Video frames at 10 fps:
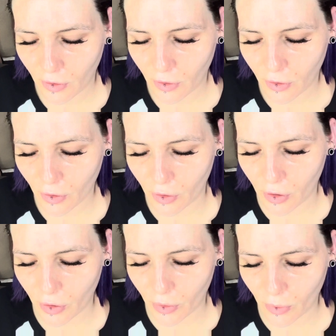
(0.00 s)
you're
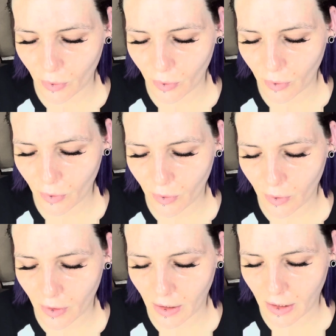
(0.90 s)
new
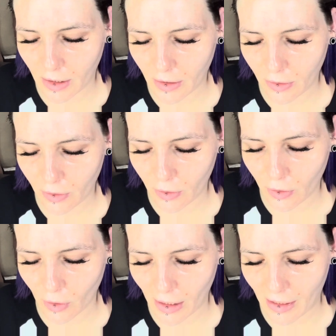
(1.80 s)
and
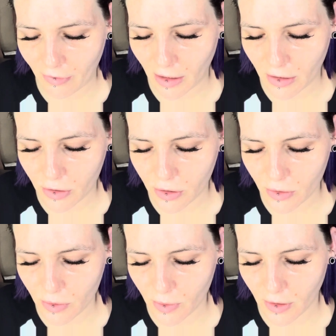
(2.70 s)
you're having
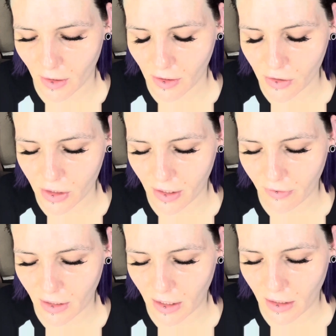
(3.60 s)
issues with
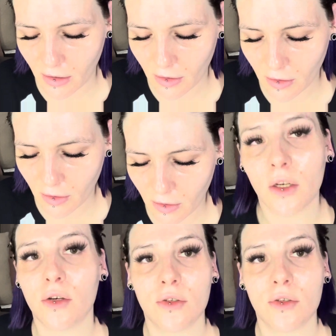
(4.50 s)
longevity. You